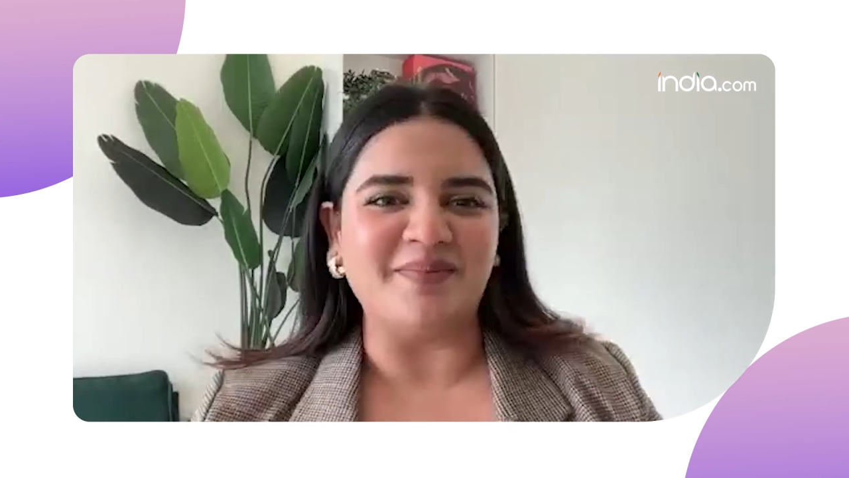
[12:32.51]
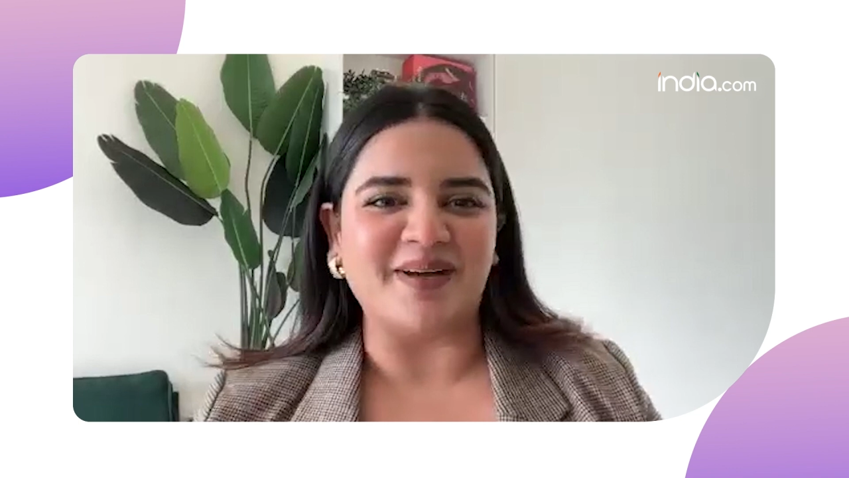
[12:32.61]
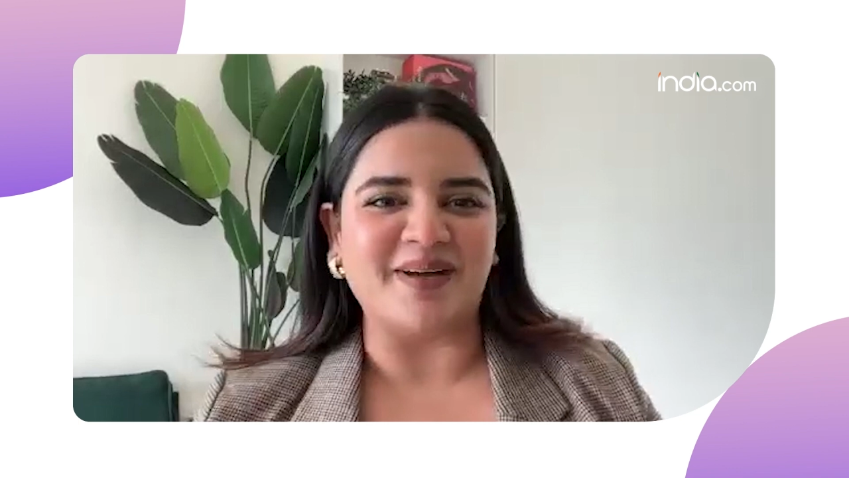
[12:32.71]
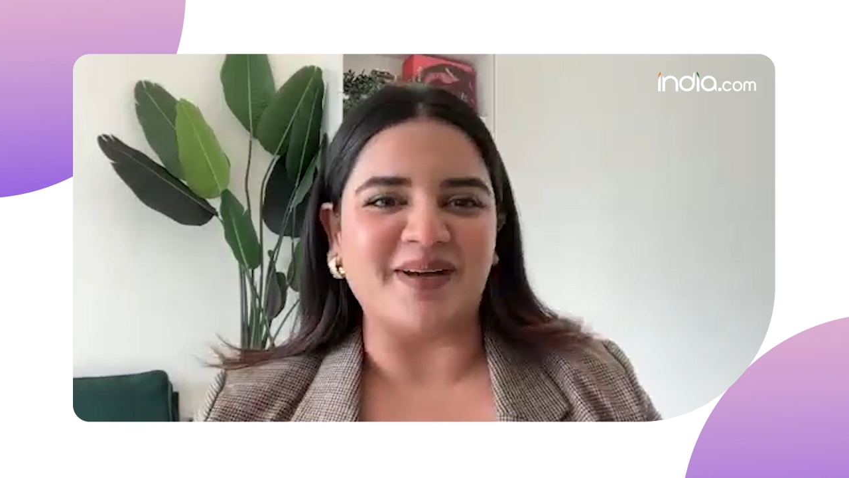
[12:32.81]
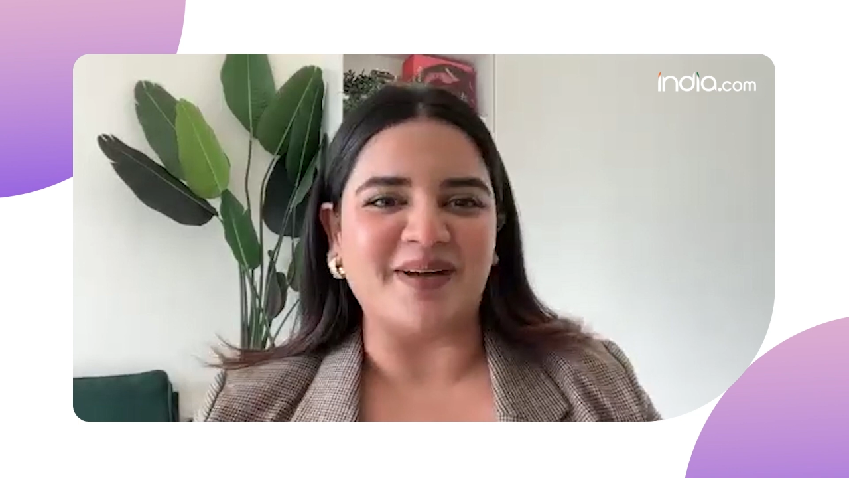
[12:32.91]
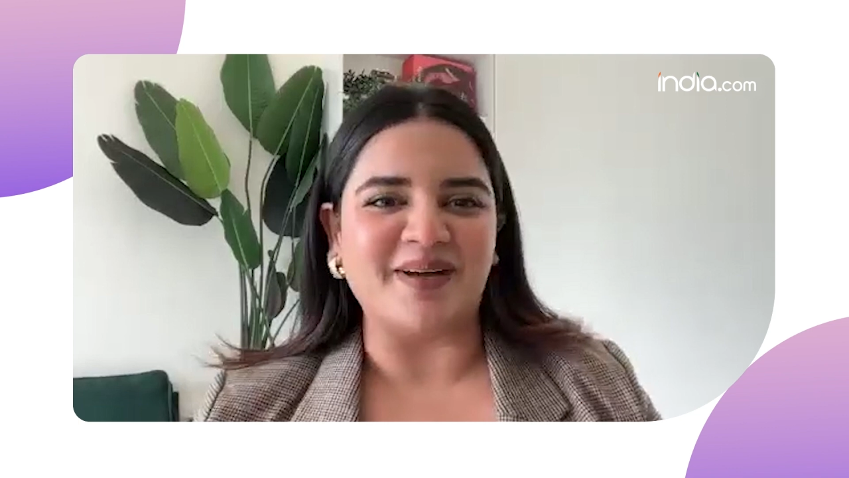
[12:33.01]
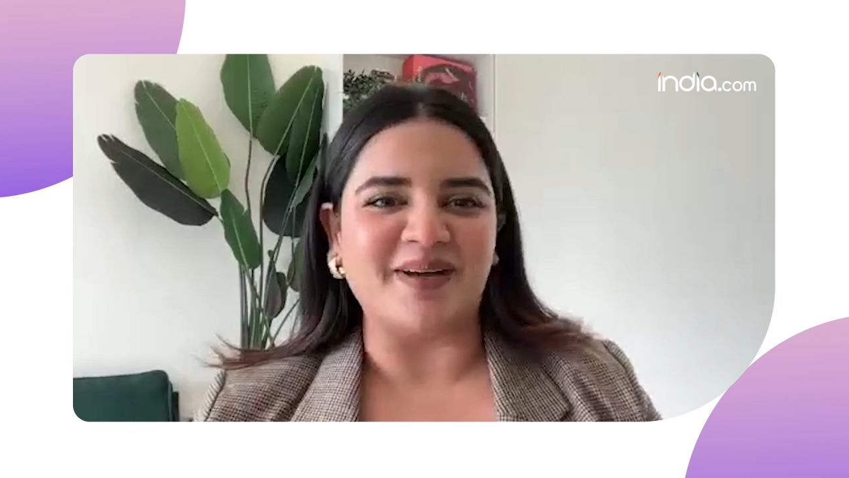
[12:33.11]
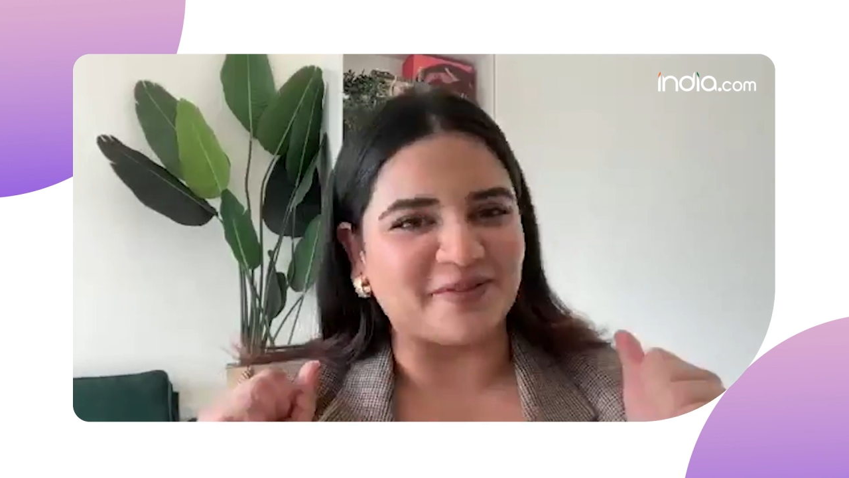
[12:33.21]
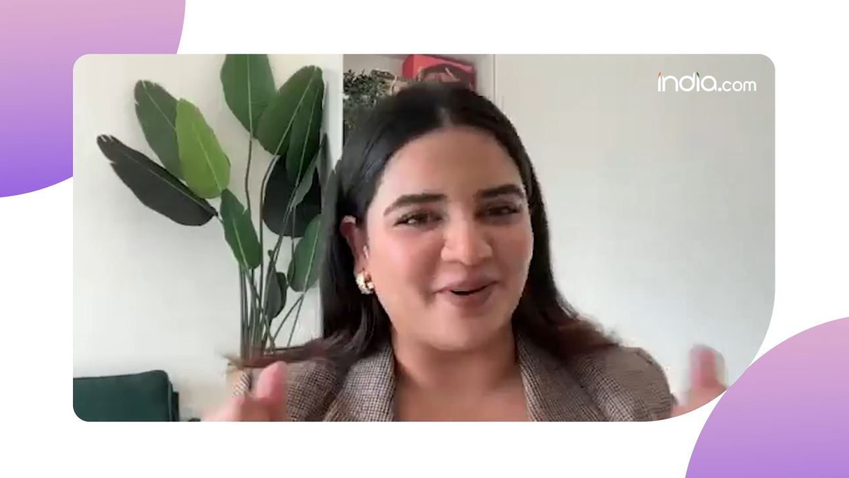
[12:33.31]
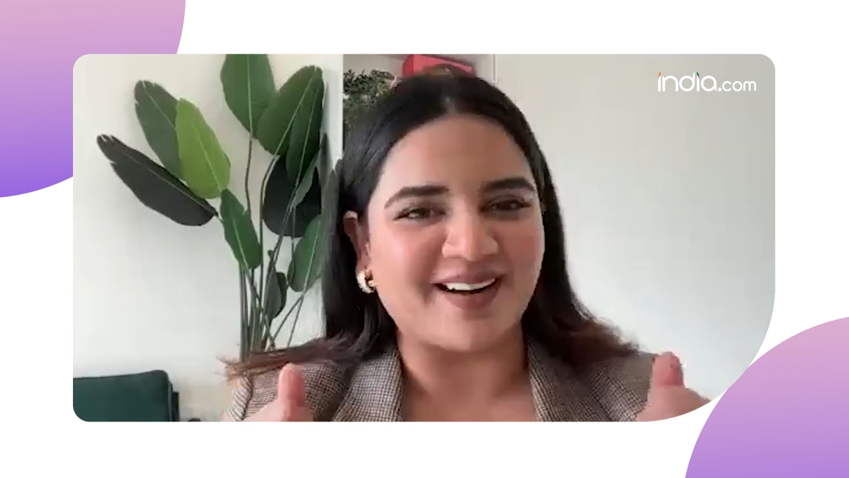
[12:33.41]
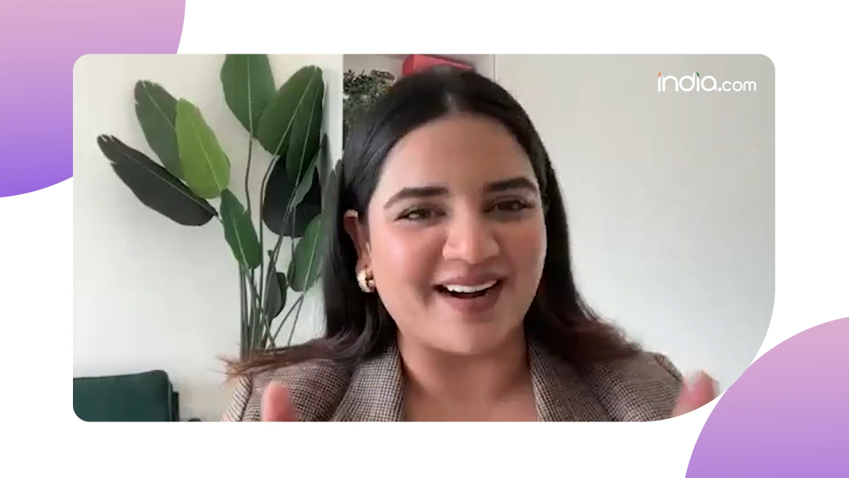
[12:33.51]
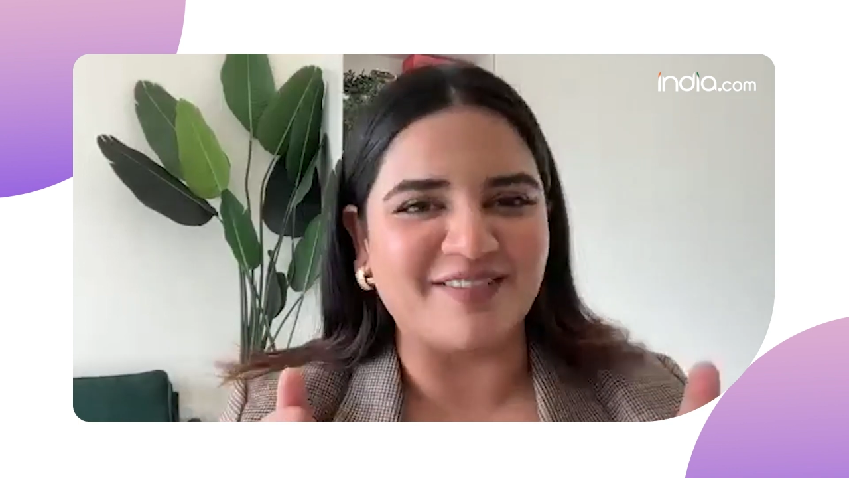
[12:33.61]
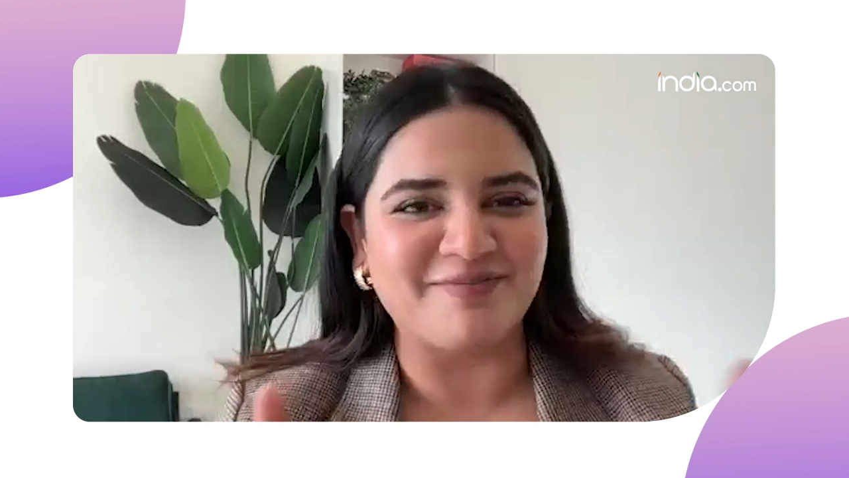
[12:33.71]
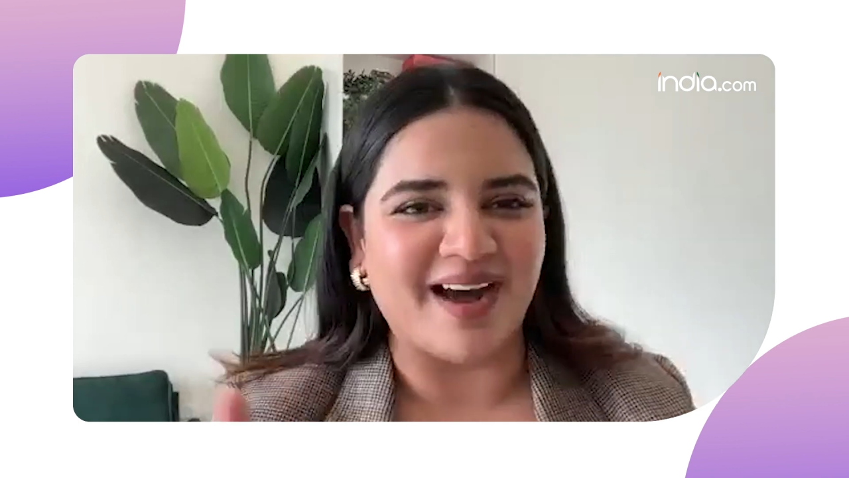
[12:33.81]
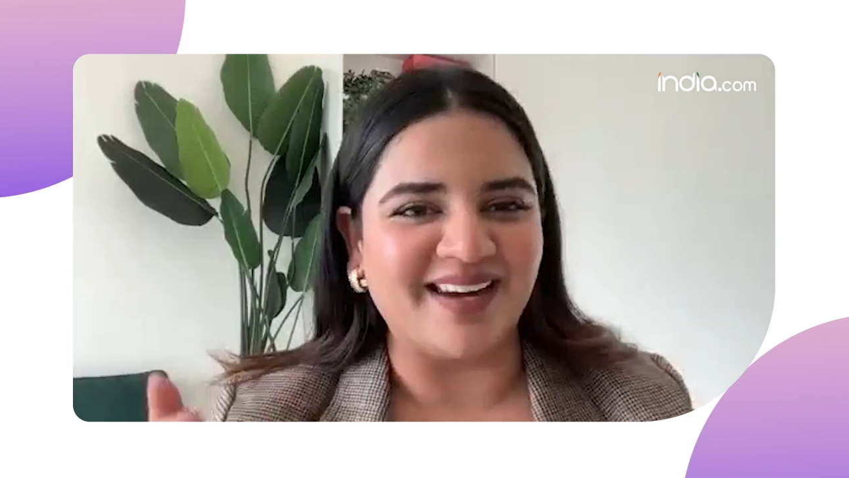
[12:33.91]
because I feel like
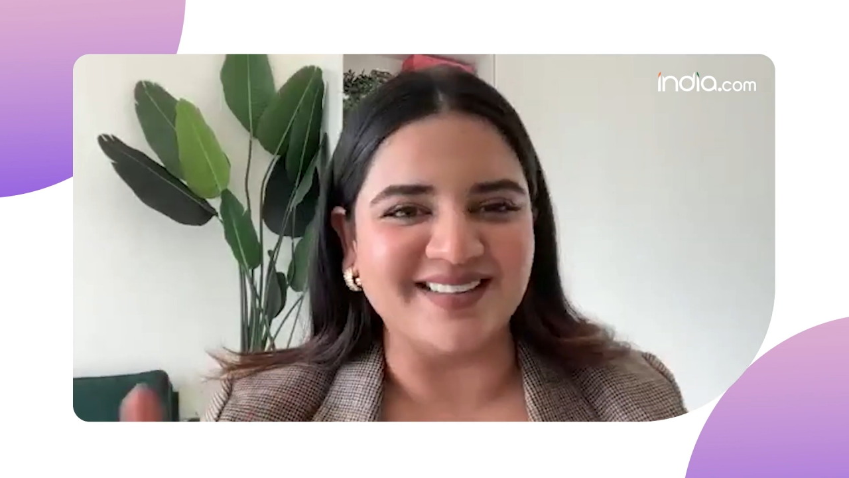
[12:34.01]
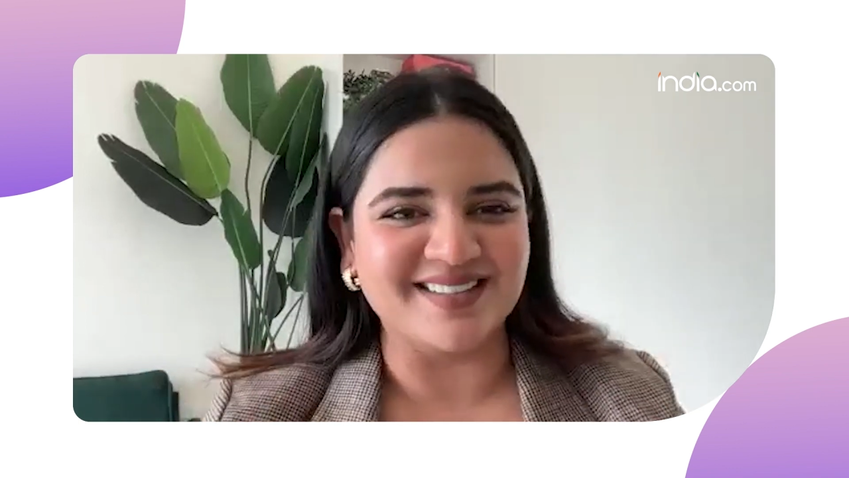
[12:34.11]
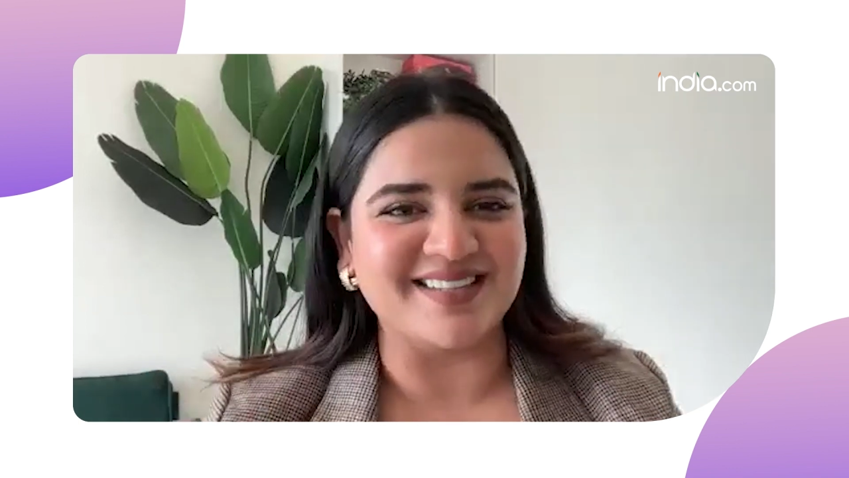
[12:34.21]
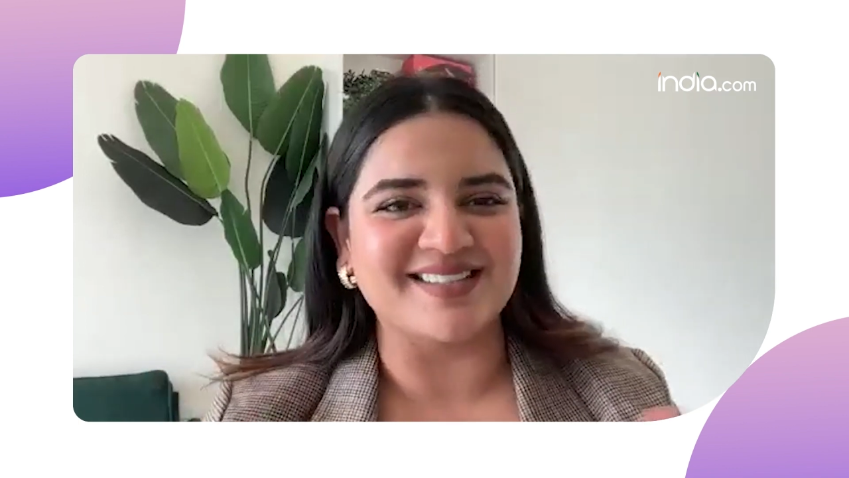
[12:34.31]
work-life balance